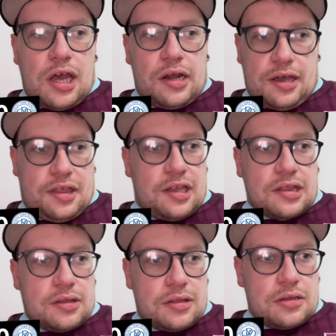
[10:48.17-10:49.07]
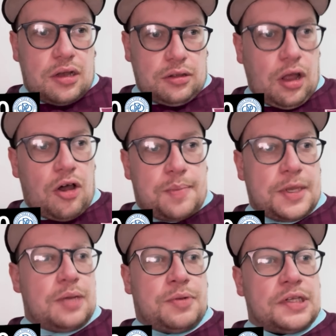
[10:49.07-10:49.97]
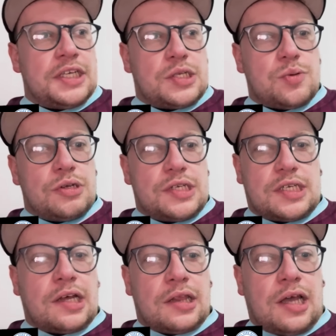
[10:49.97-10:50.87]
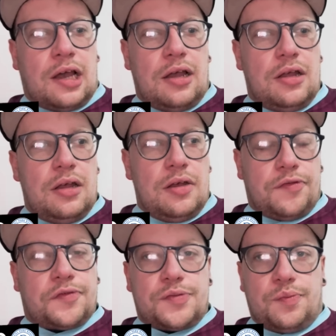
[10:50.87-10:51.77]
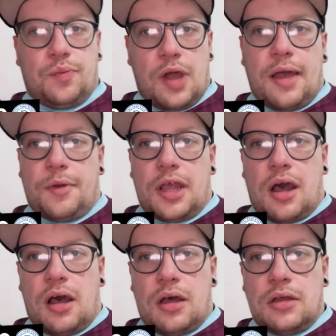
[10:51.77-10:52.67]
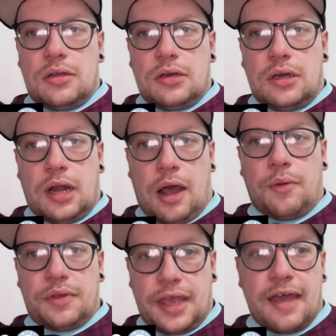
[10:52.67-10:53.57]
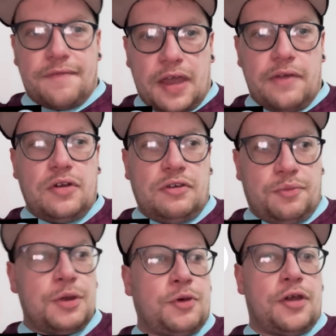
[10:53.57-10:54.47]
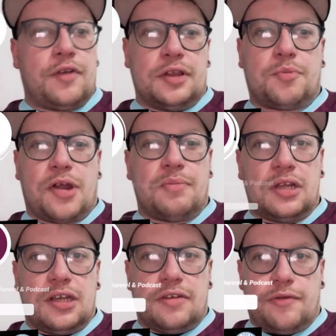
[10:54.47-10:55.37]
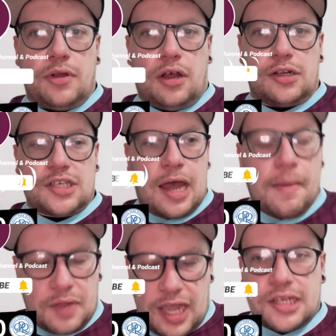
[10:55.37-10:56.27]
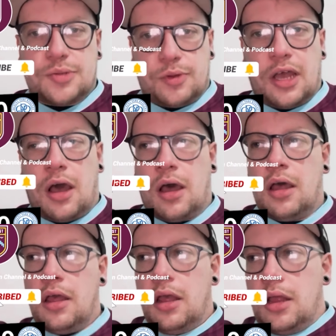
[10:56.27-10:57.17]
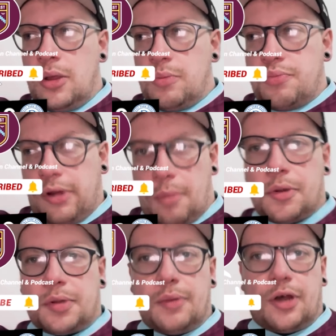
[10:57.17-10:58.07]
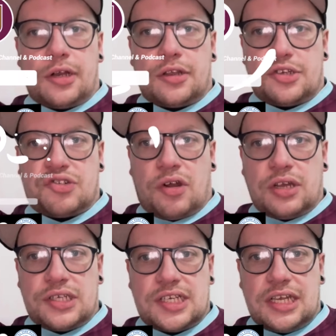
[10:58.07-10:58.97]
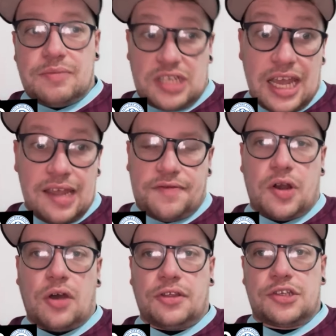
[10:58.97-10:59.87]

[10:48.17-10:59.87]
And I think a lot of people need to understand that of where we are now. Yeah, fair enough, we were in the Premier League for a long time. Yes, we are probably one of the strongest teams, if not